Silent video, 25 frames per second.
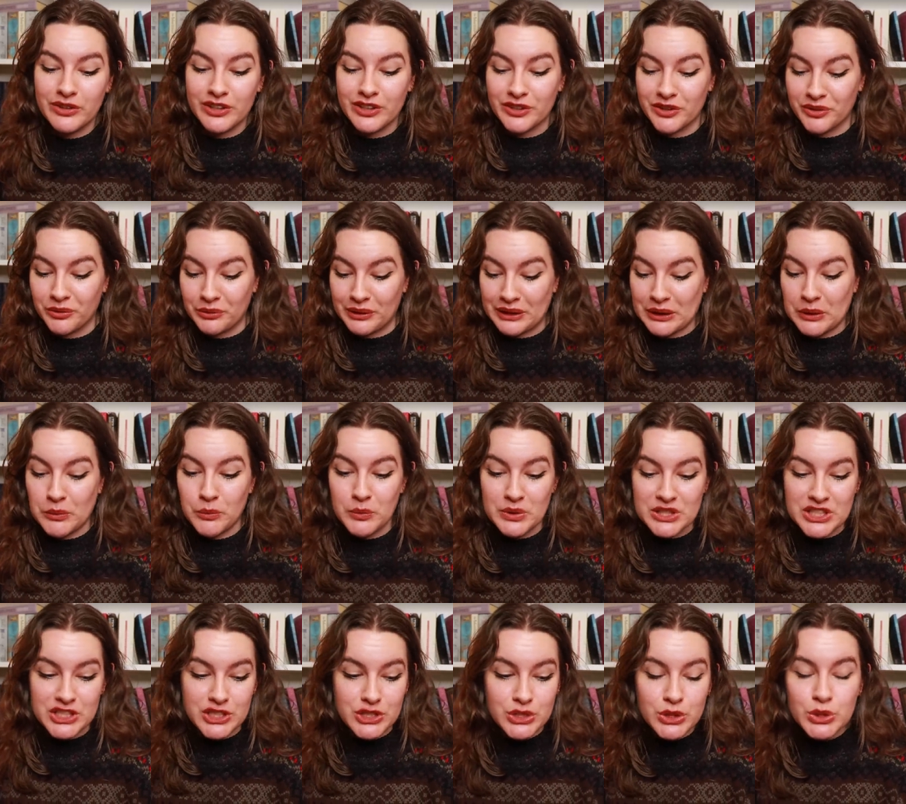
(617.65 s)
you know, like
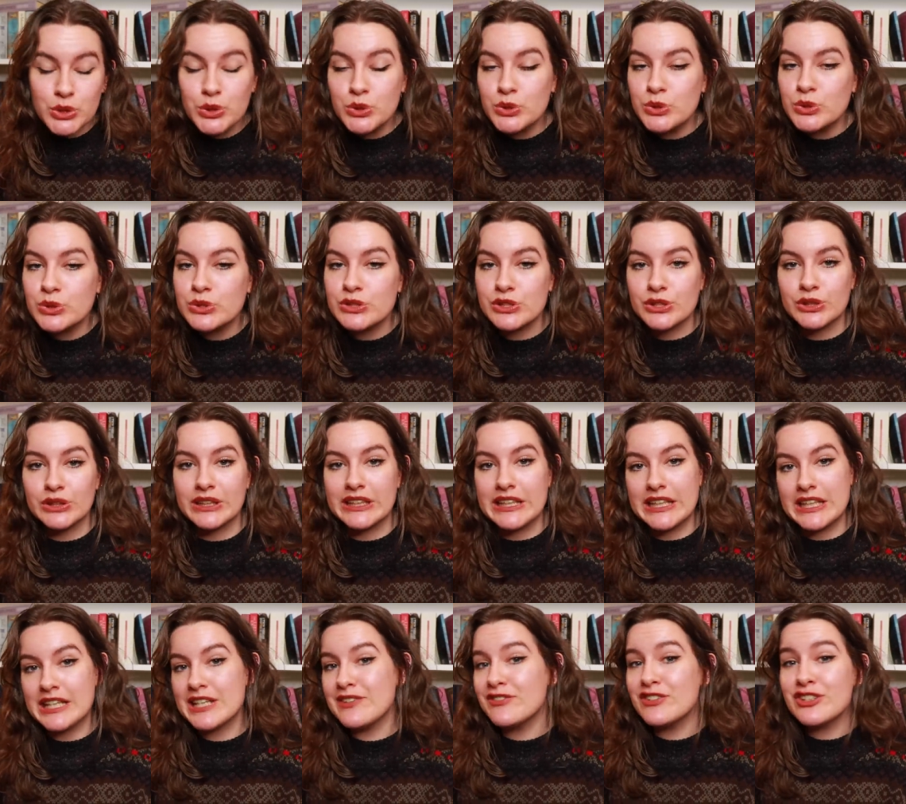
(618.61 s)
witchy tools or
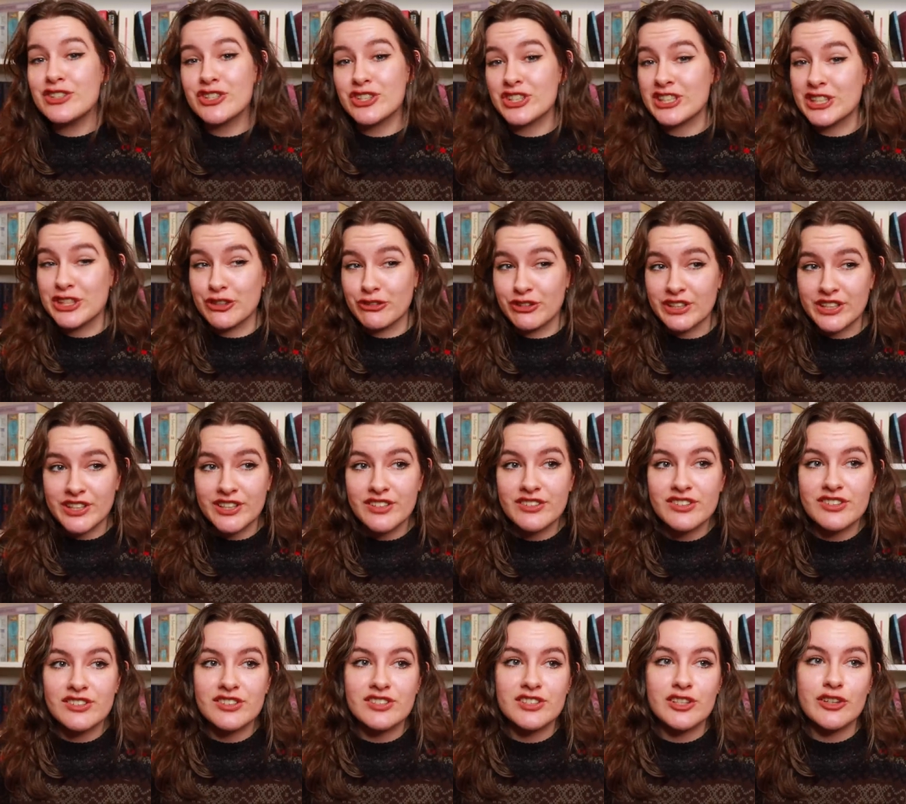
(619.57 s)
like even just
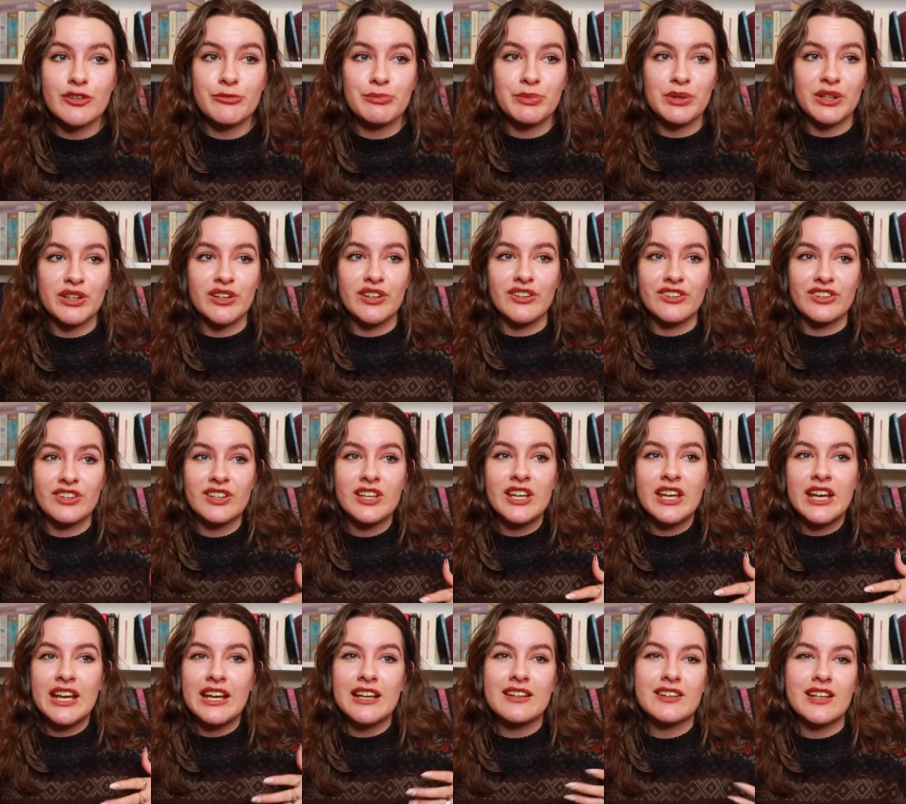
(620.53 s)
ingredients and stuff, because
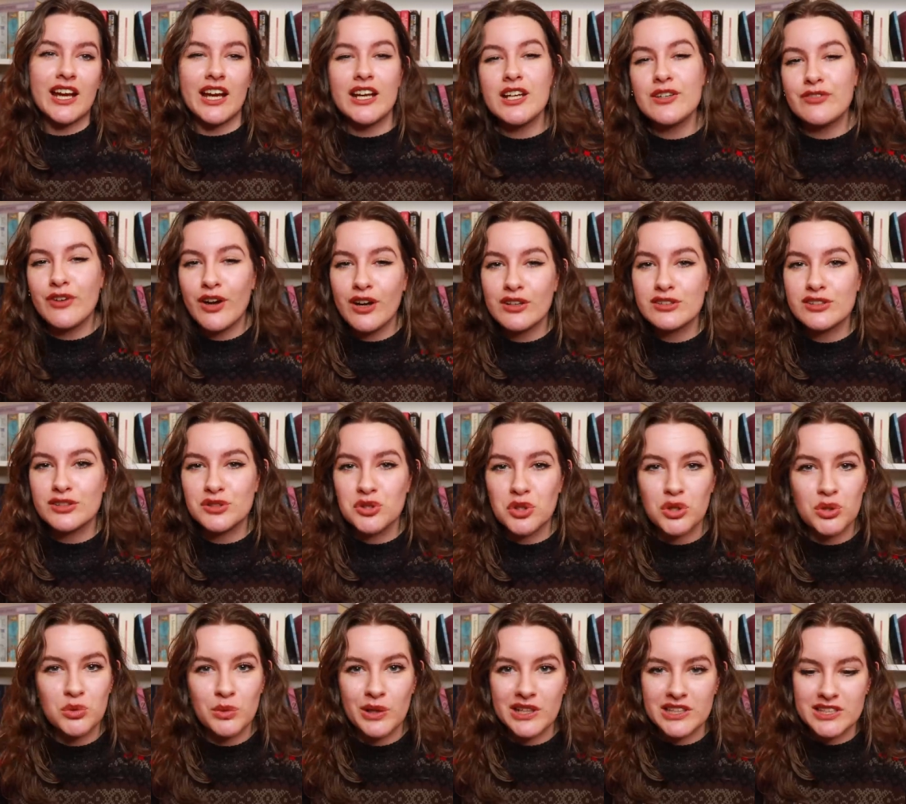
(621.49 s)
it's kind of hard to
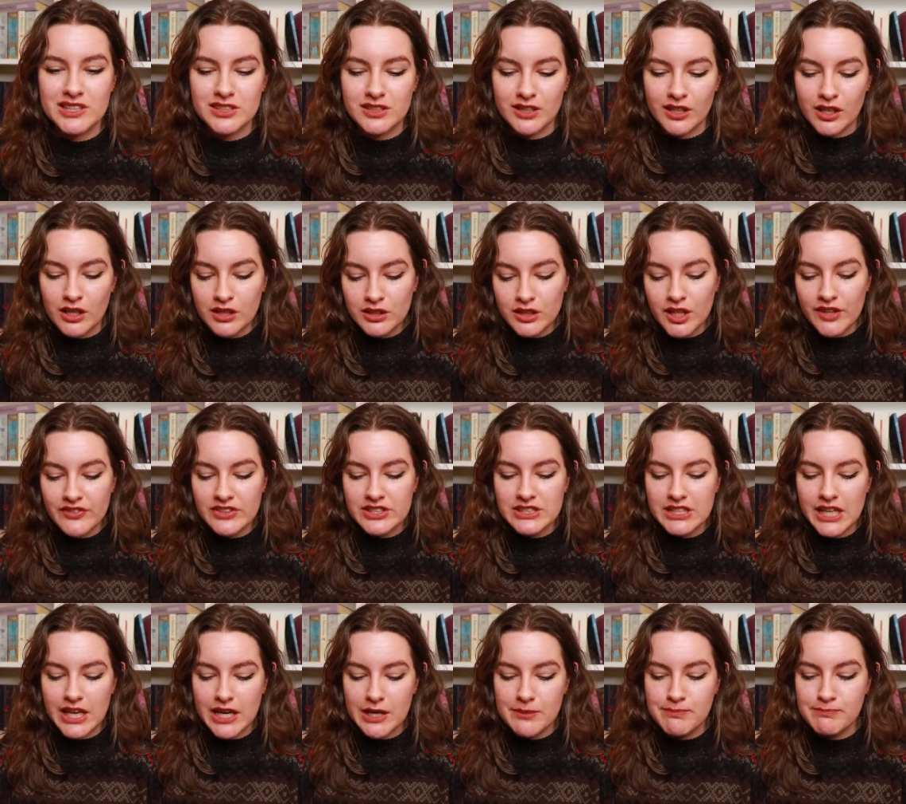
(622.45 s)
know where to start a lot of the
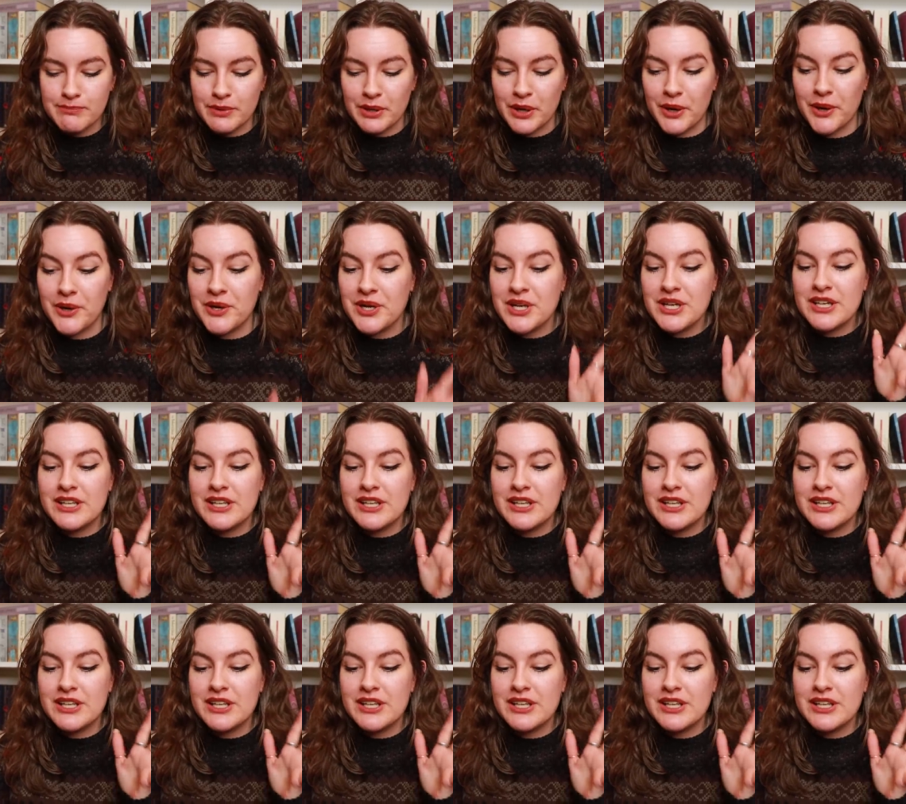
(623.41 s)
time, but